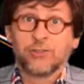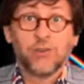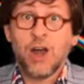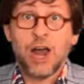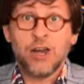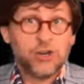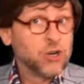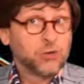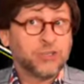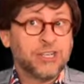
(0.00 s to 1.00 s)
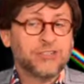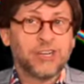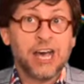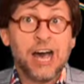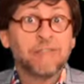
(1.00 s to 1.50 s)
for our new season
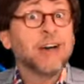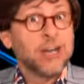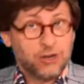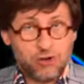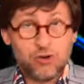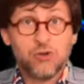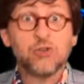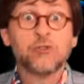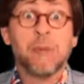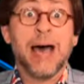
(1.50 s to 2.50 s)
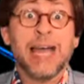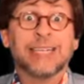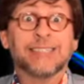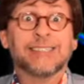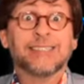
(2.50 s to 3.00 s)
of
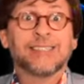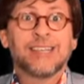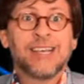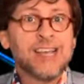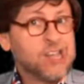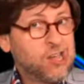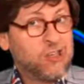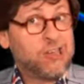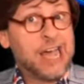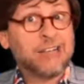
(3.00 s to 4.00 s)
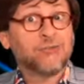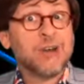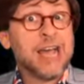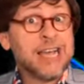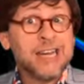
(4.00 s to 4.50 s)
NewsBYTEs. That's
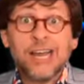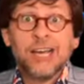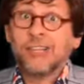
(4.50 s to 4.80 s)
right,